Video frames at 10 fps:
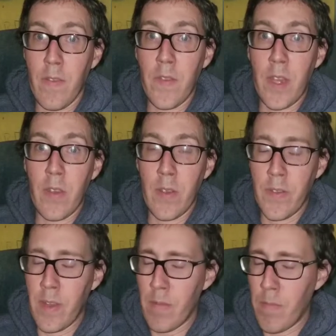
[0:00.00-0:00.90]
Fear is
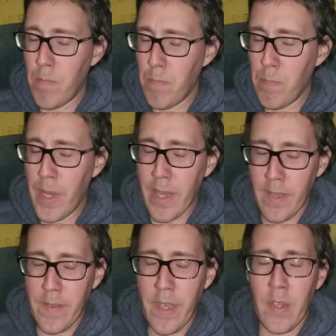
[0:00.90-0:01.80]
their
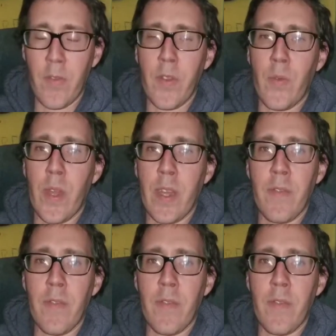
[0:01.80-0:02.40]
biggest entryway.